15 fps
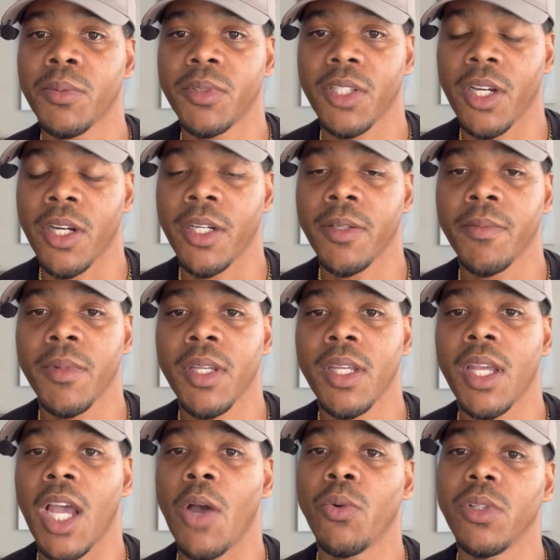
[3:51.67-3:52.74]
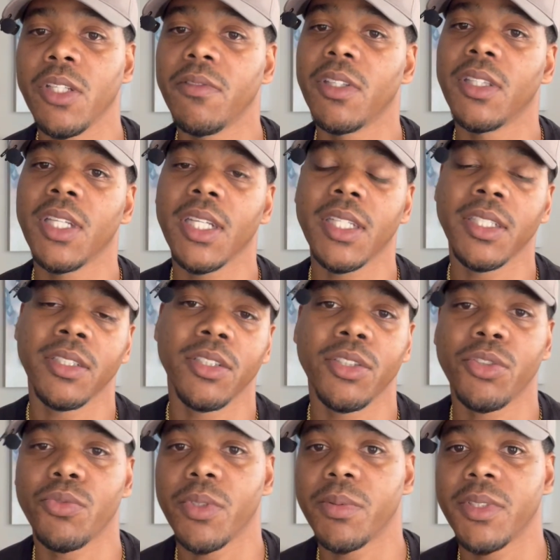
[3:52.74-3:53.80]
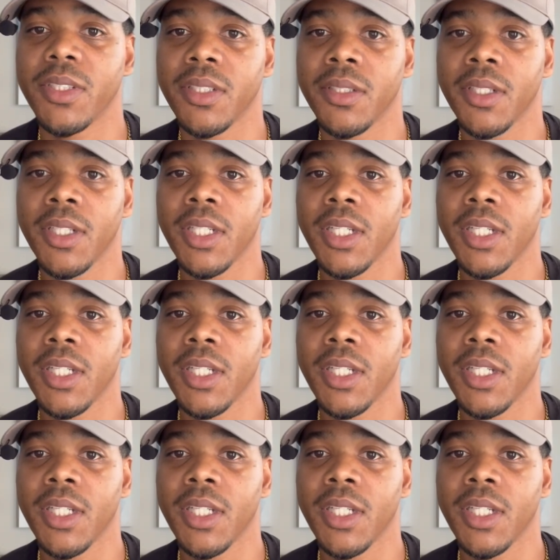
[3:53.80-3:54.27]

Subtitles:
I'm sorry. I will leave the link in the description.